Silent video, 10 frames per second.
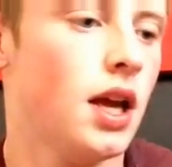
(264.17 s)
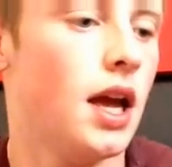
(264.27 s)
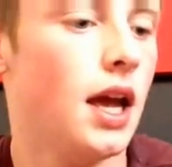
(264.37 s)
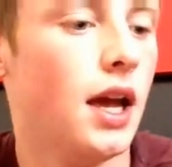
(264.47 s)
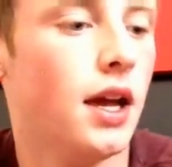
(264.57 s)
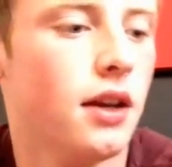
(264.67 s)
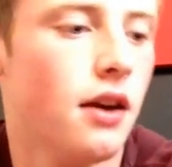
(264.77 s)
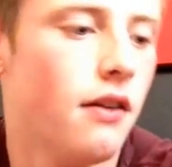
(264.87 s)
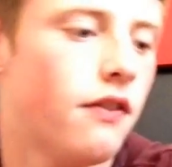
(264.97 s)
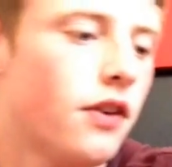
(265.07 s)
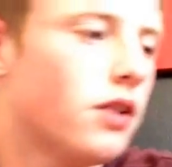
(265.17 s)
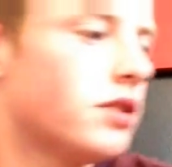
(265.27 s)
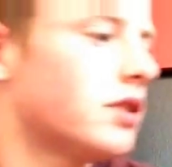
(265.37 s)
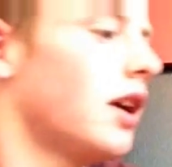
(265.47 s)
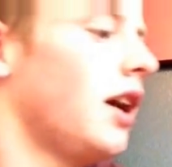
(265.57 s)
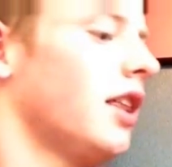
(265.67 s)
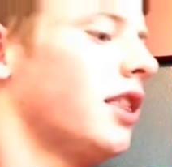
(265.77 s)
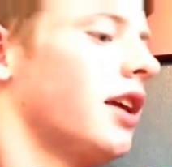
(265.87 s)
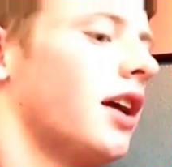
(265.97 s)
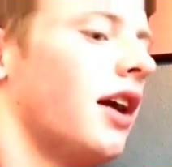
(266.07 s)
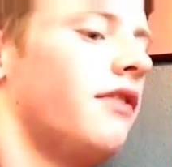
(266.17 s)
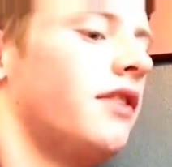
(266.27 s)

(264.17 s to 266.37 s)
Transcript: And first, I think I've